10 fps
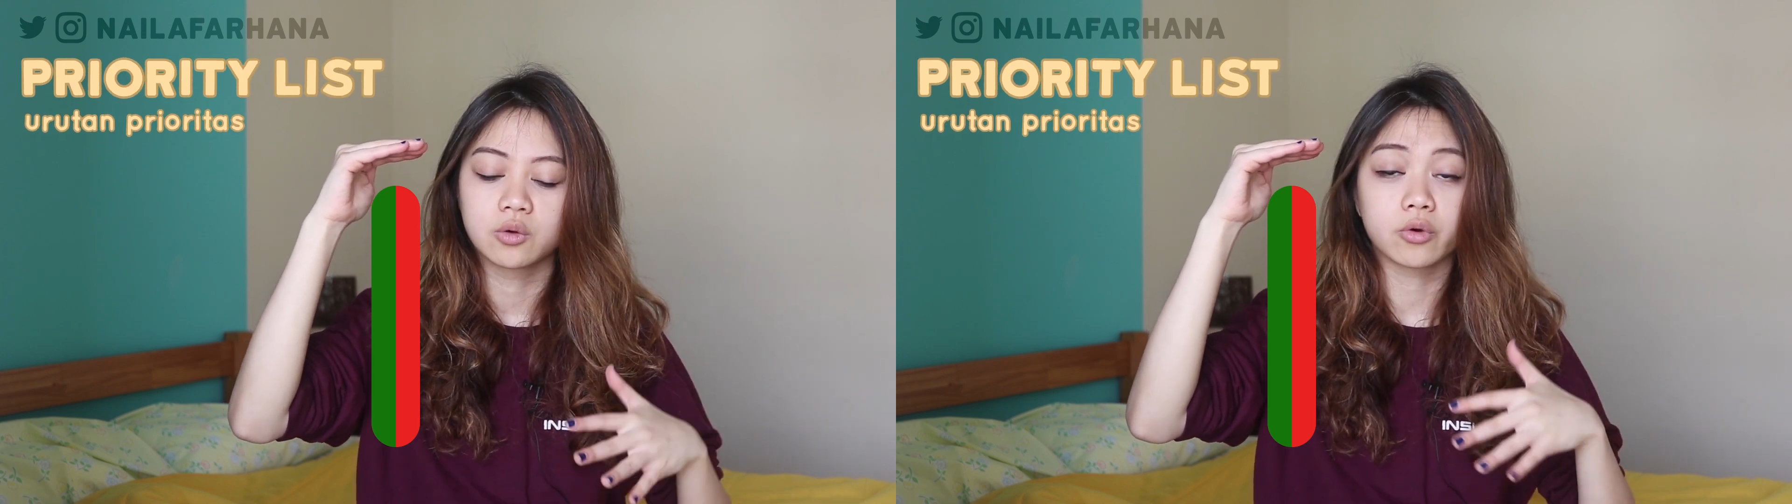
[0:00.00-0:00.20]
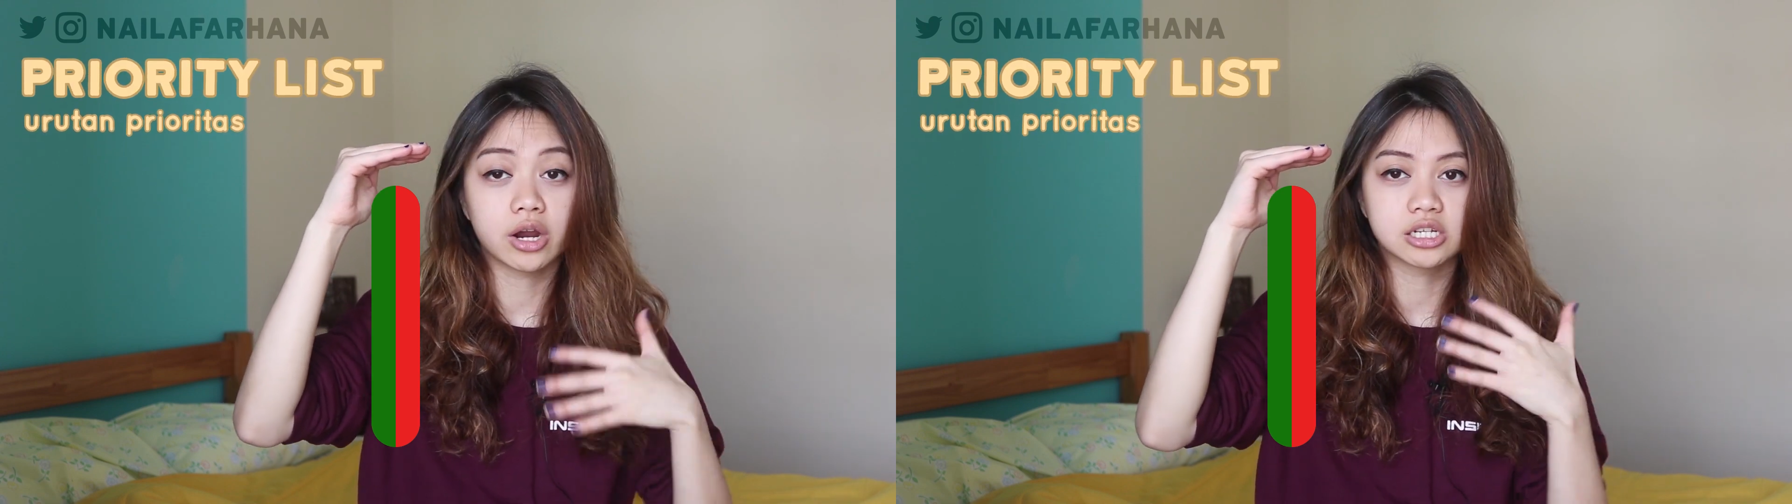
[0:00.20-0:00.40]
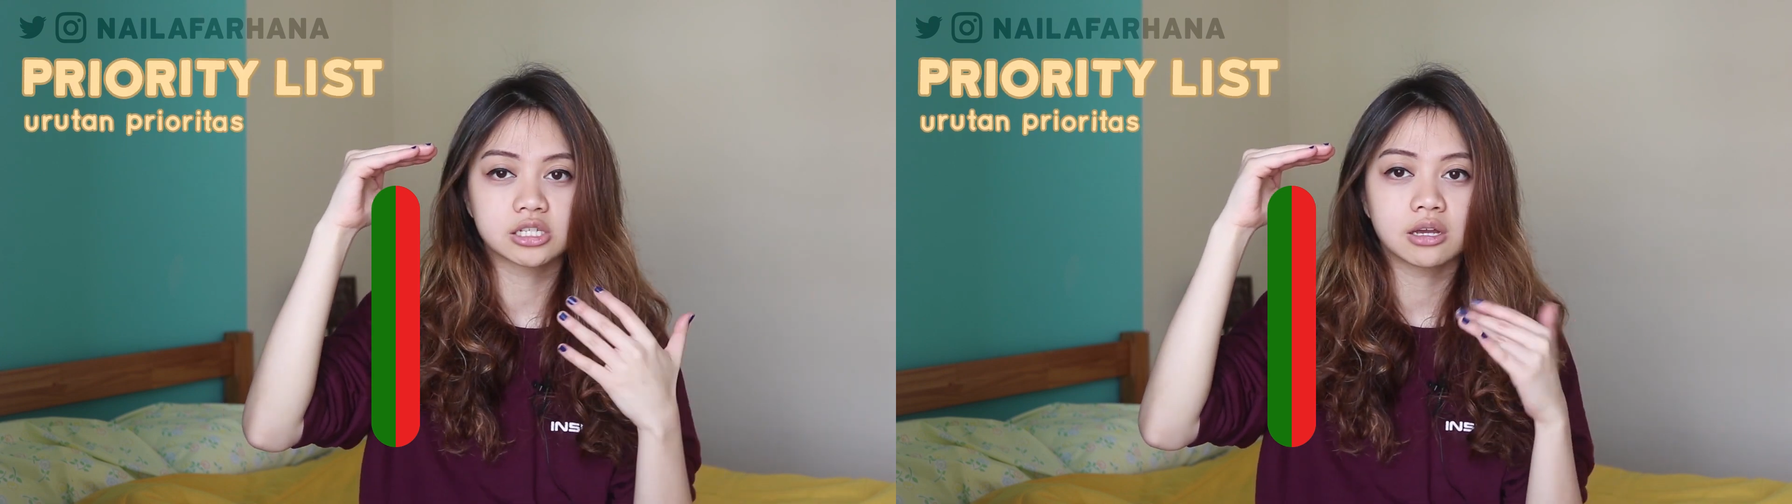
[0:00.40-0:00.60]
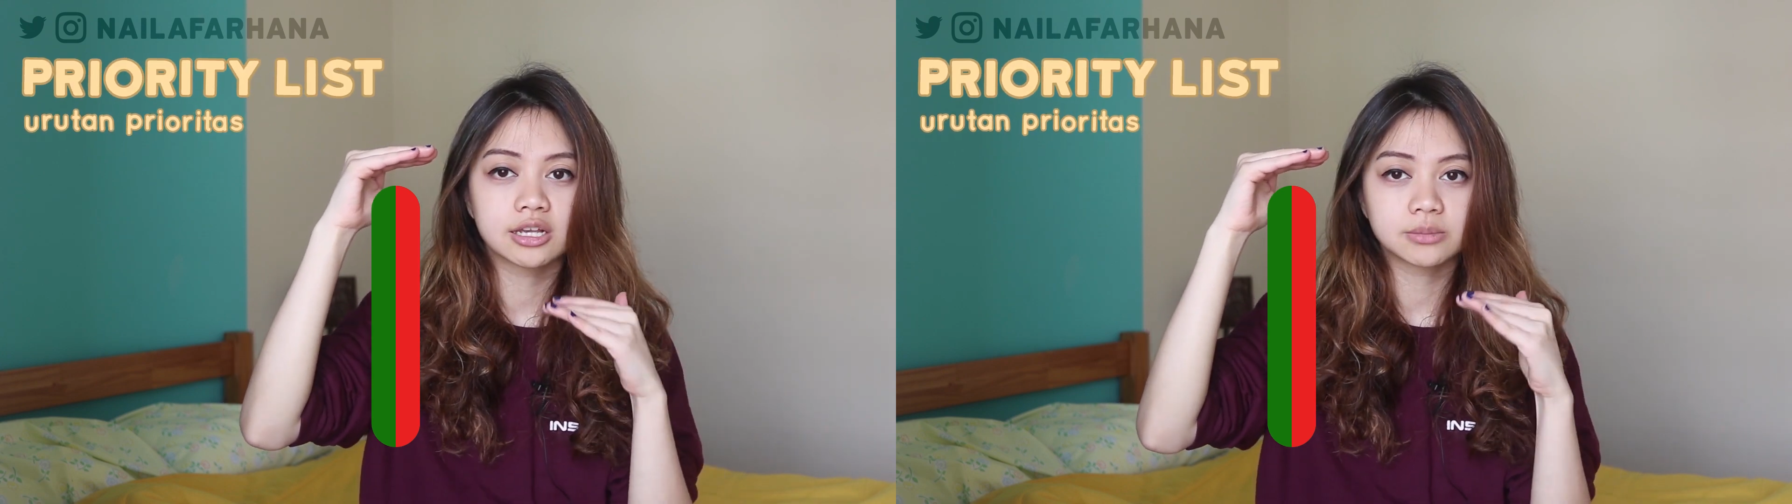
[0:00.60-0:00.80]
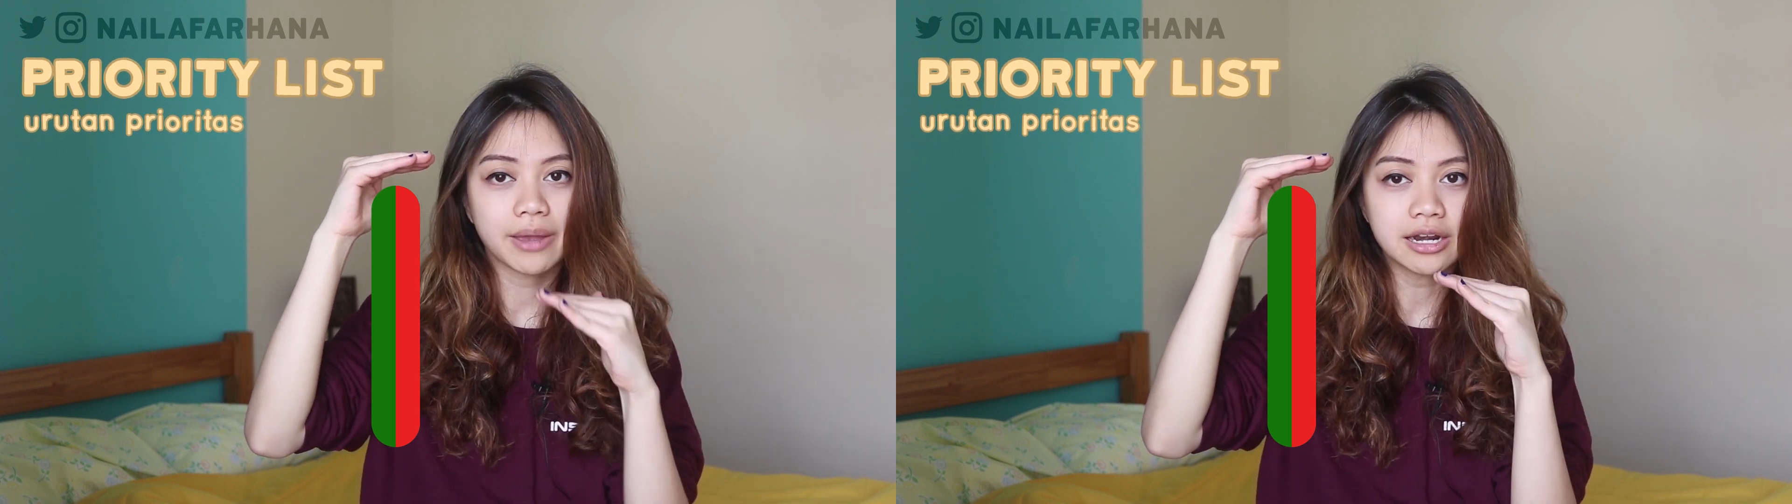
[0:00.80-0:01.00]
Whereas
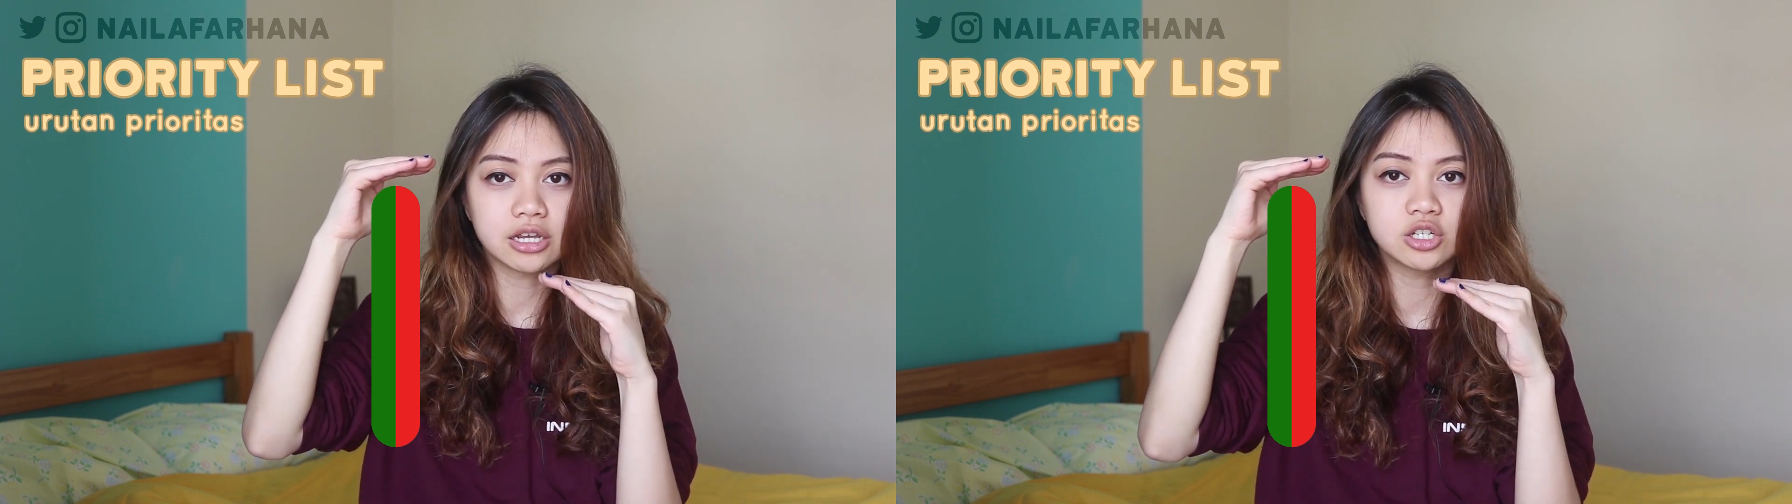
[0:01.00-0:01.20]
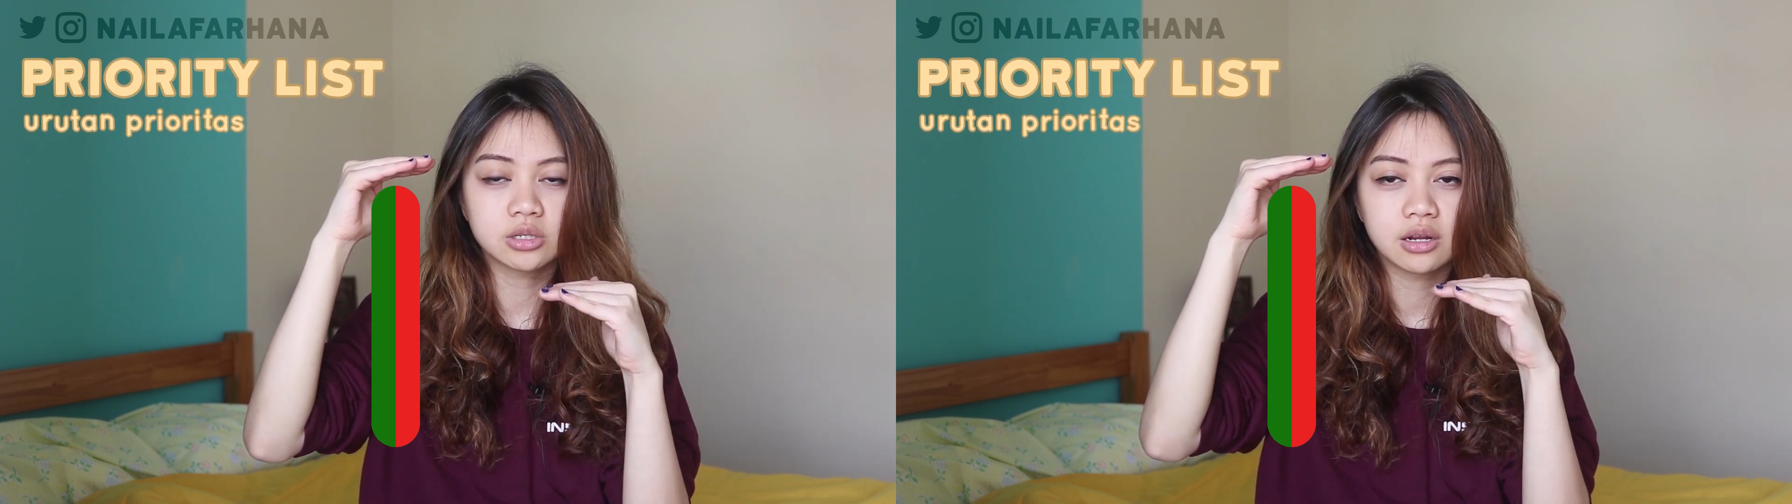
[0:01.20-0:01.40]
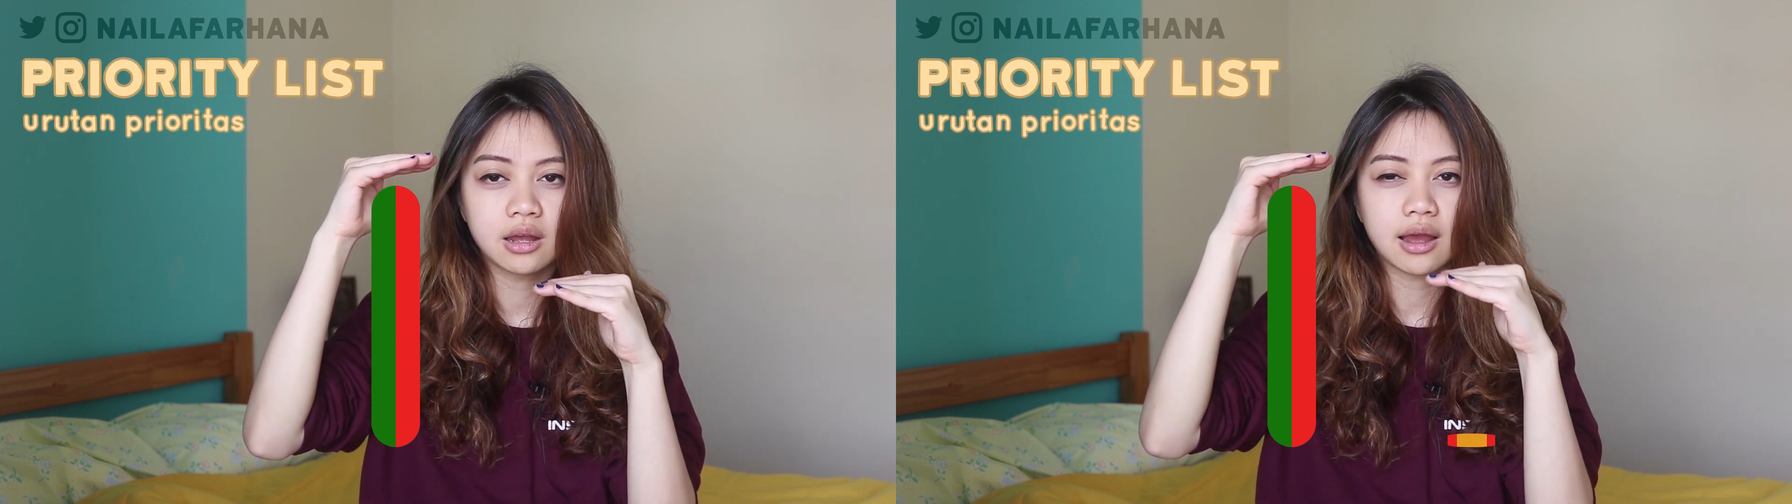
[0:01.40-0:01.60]
Spanish,